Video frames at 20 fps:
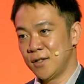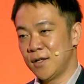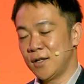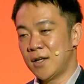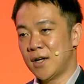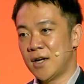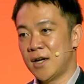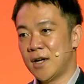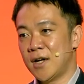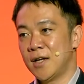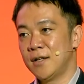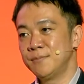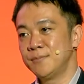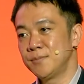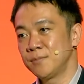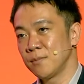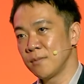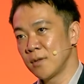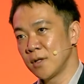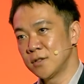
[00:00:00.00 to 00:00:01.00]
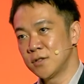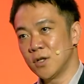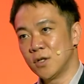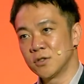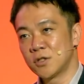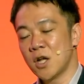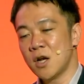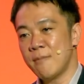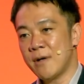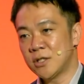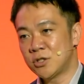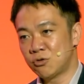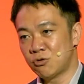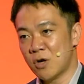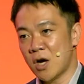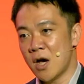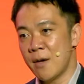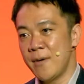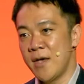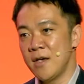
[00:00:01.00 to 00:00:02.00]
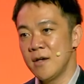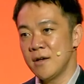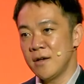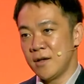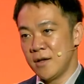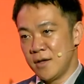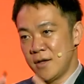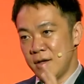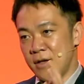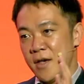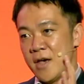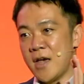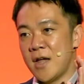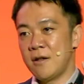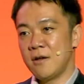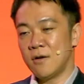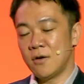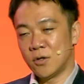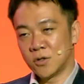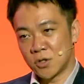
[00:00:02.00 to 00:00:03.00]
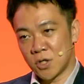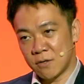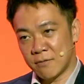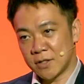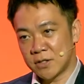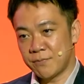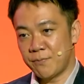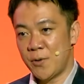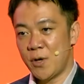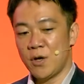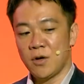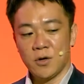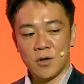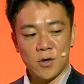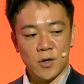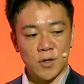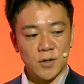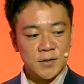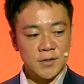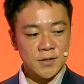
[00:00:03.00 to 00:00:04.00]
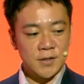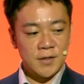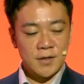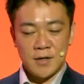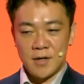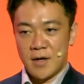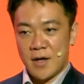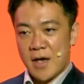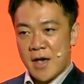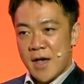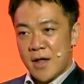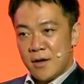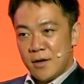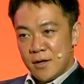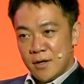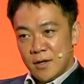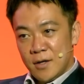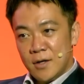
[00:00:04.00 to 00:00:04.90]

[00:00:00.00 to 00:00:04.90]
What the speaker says: So autonomous driving and autonomous vehicles, and